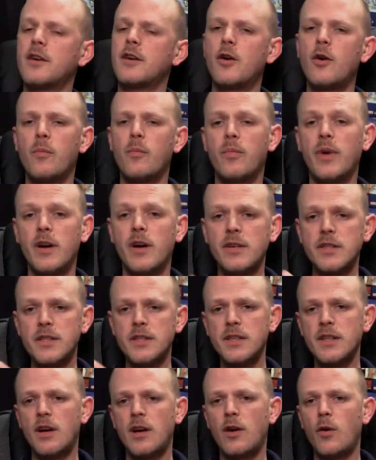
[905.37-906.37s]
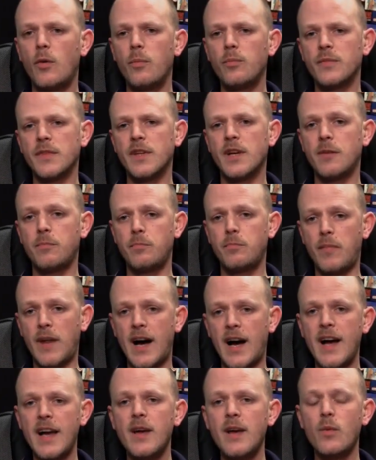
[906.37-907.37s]
a comparison I opened up
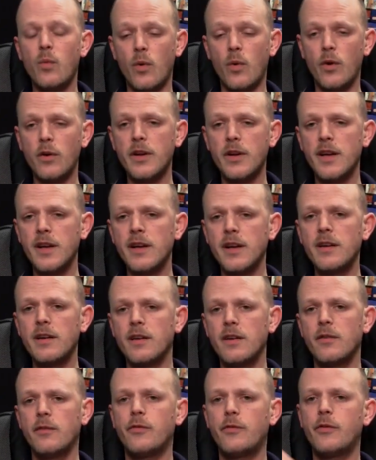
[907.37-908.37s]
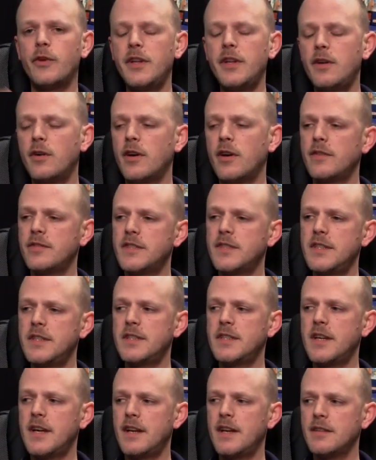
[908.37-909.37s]
my working 3DO
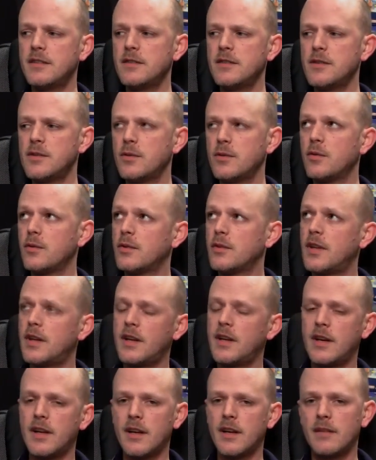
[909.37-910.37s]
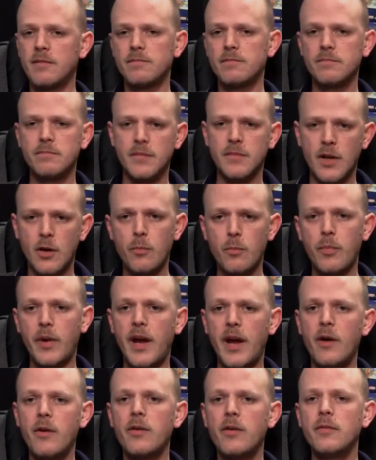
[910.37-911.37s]
FC10 so that I
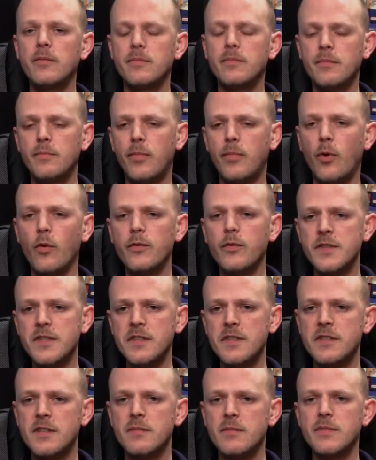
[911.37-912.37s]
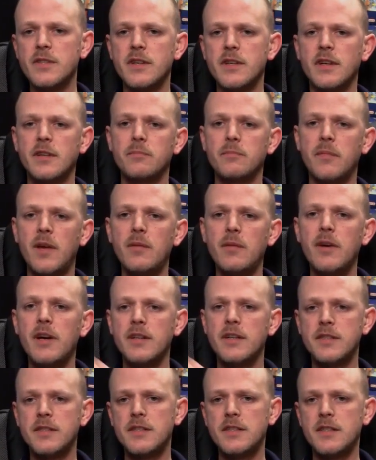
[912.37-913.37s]
compare both systems and maybe
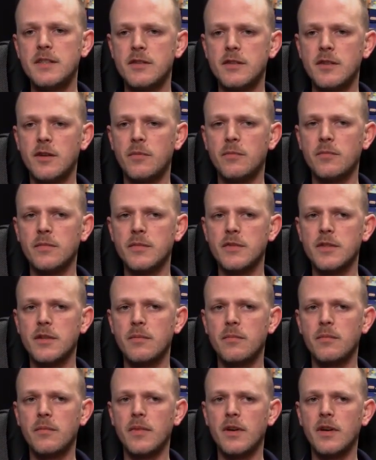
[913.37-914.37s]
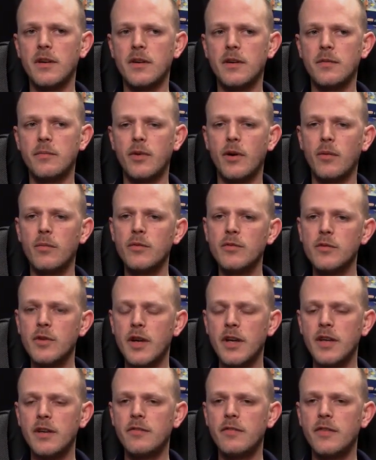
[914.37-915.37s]
I see some problems or
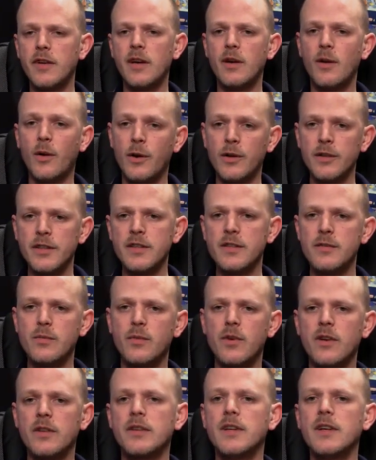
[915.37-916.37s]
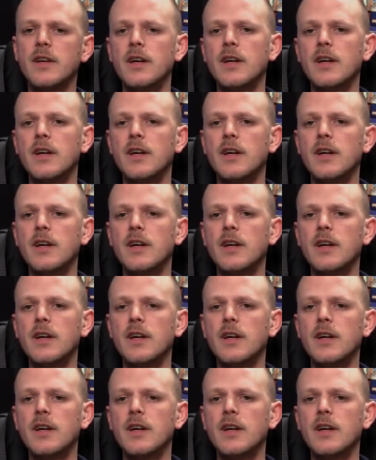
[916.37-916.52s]
anything on this one,